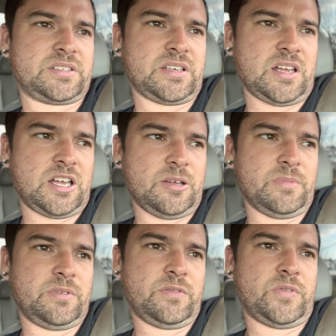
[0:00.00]

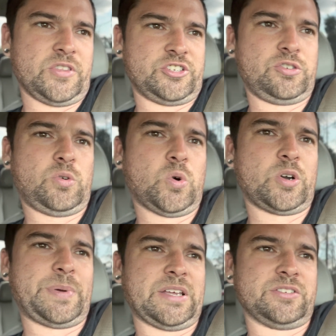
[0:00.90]
for the 2 quarter
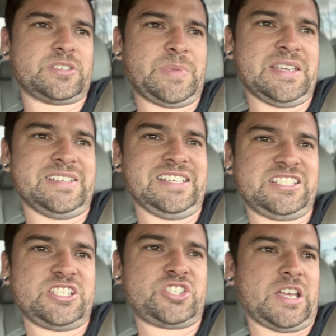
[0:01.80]
panels to be in
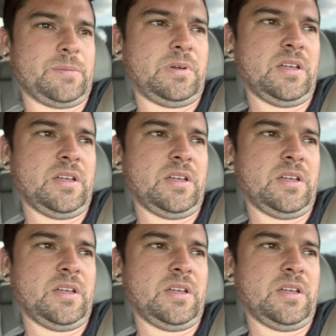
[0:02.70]
decent shape.